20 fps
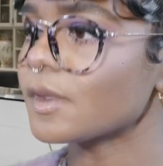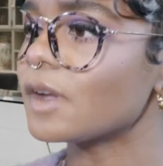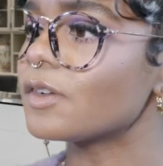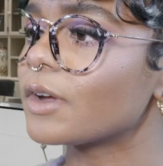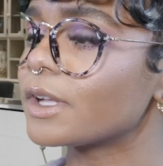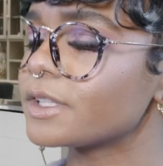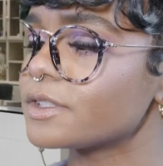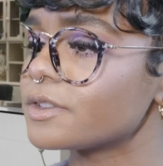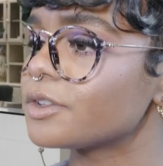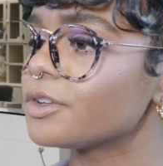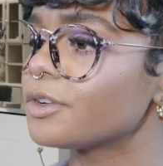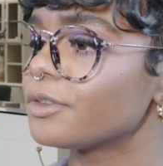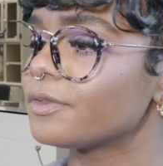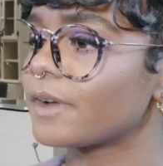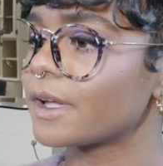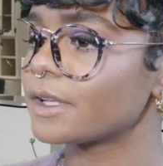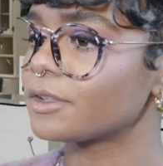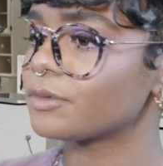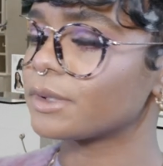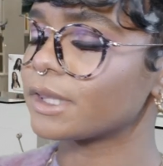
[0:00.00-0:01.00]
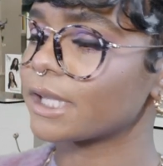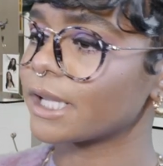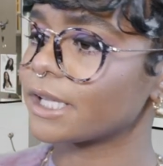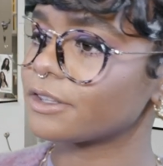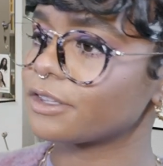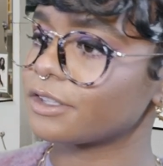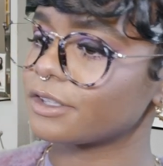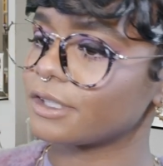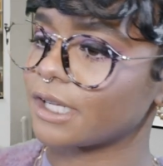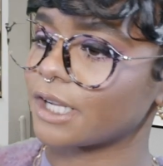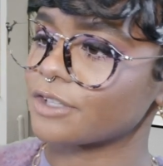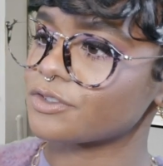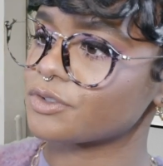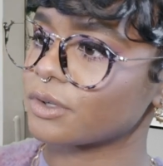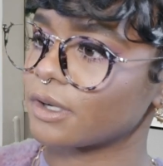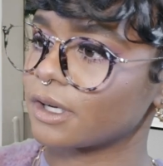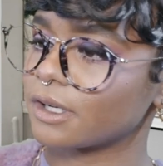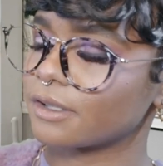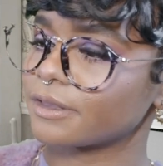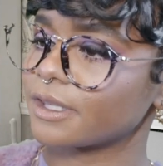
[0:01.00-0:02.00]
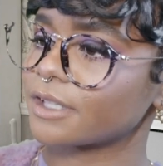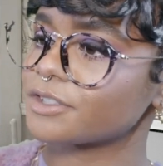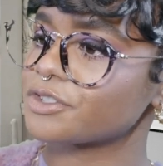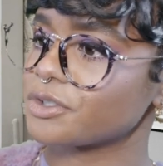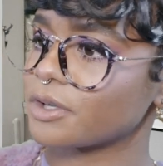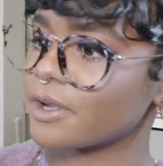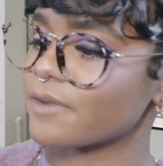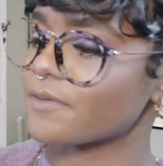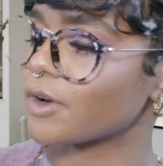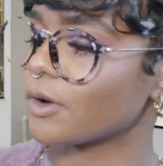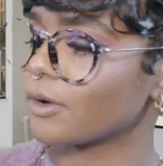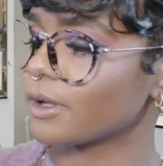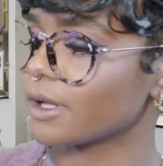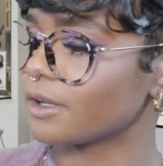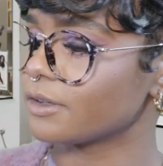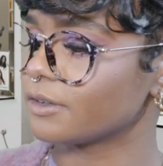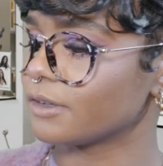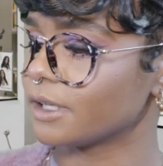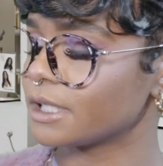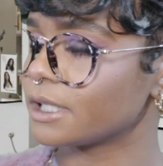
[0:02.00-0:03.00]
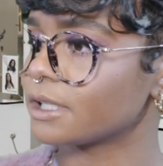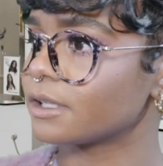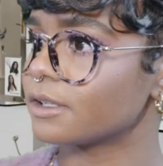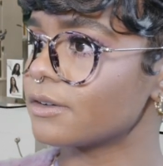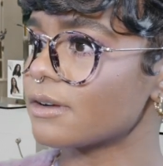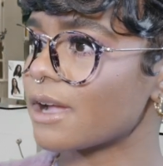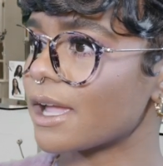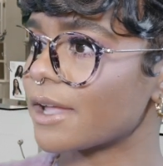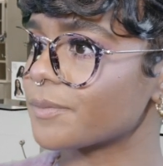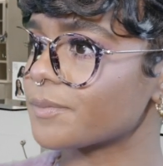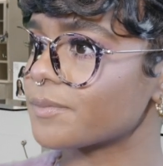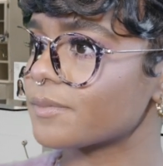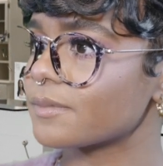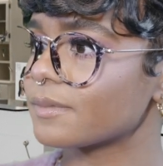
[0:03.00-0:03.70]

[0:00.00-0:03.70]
okay? So you're fine with the natural look that you have going on right here, okay.